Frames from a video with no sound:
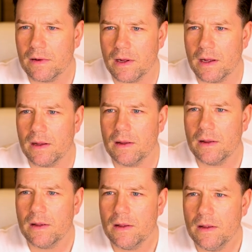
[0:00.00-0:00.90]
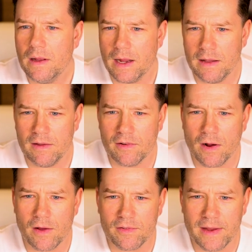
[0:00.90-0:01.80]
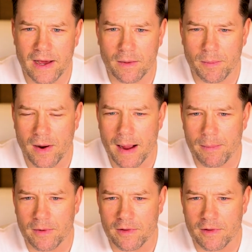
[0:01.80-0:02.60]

Okay. And these are all Seattle proper.